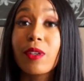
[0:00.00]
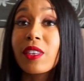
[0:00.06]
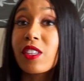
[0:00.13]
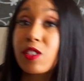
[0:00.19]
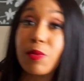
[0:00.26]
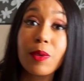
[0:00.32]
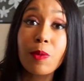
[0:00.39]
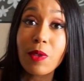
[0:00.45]
And
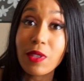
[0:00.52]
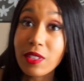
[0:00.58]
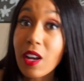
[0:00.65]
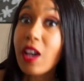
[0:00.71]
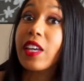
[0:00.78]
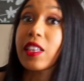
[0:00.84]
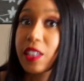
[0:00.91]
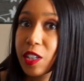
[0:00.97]
this one was
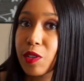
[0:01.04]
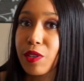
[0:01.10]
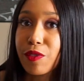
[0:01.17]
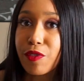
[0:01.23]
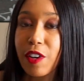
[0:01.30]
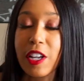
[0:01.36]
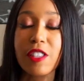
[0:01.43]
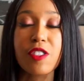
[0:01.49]
not illegal in
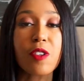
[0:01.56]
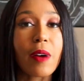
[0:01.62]
France,